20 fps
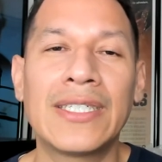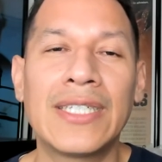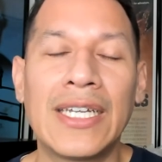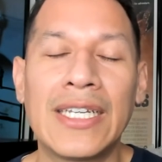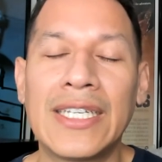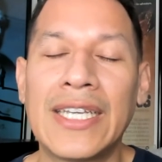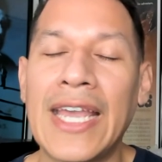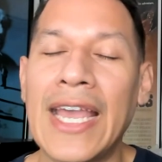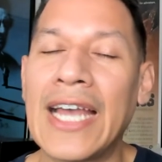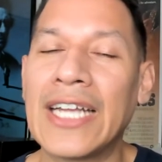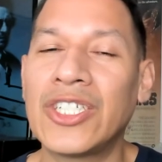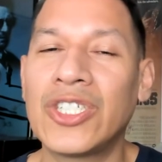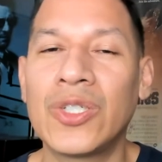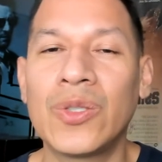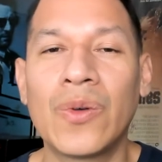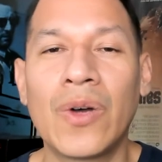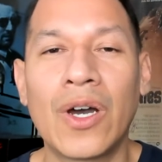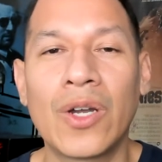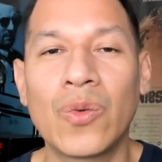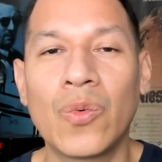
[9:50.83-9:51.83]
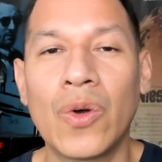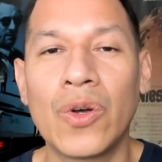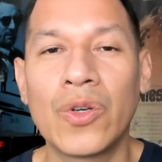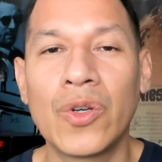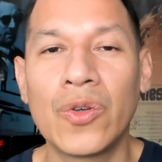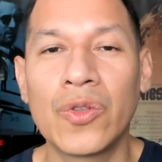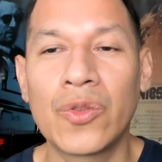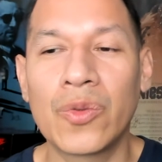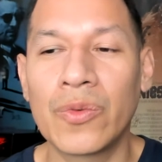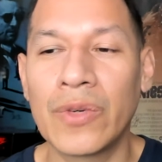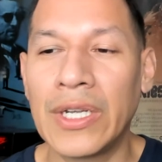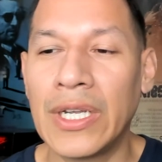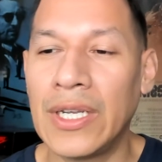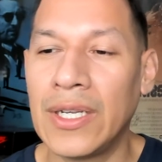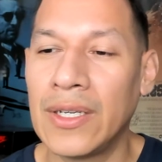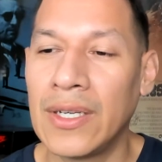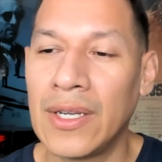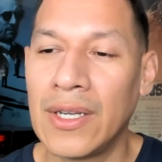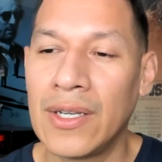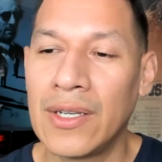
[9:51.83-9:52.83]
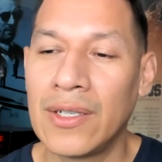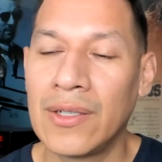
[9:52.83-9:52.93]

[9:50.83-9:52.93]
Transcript: said, catch you on 103.